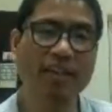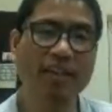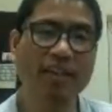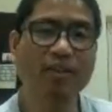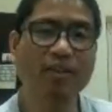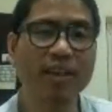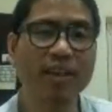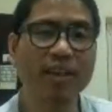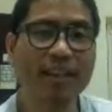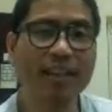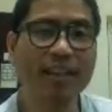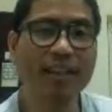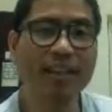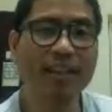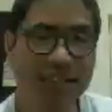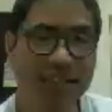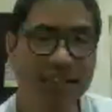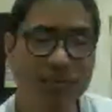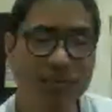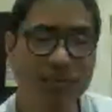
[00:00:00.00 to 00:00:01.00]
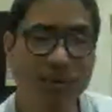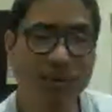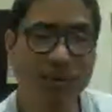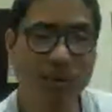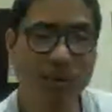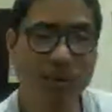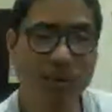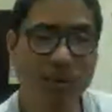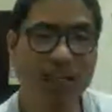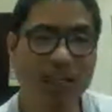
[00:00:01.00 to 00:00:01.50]
that that is what we
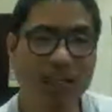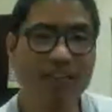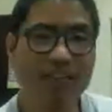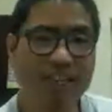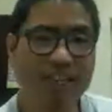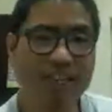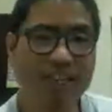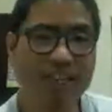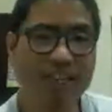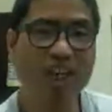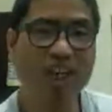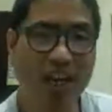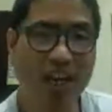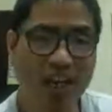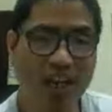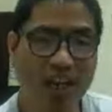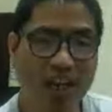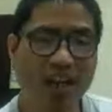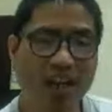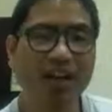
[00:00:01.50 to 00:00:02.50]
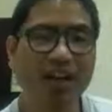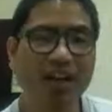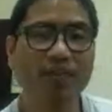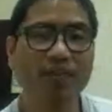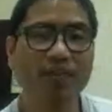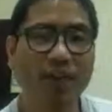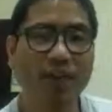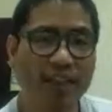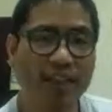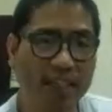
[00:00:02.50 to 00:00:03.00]
call essential
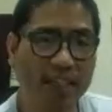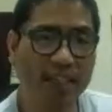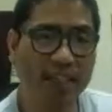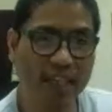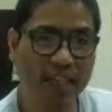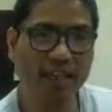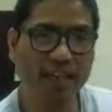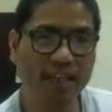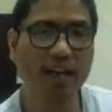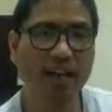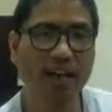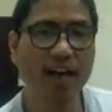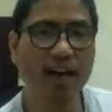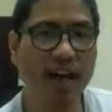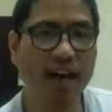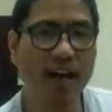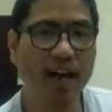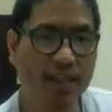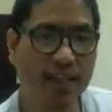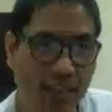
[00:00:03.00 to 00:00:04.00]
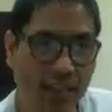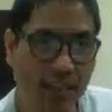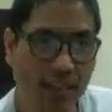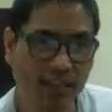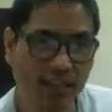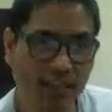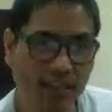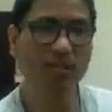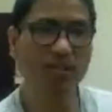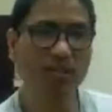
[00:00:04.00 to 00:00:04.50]
fatty acid
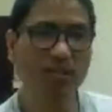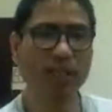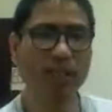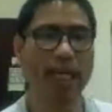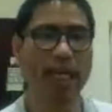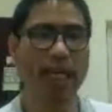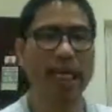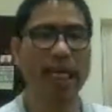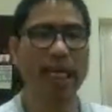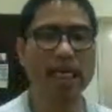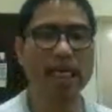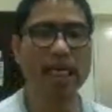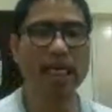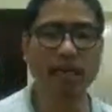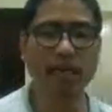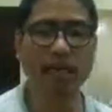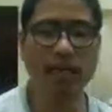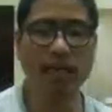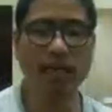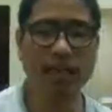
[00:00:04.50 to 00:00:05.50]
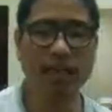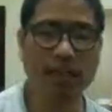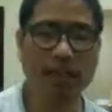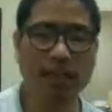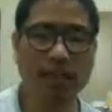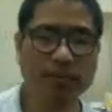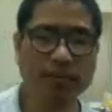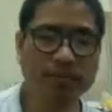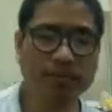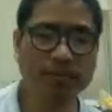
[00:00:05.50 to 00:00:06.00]
okay like
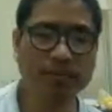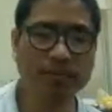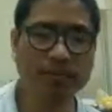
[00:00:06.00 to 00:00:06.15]
that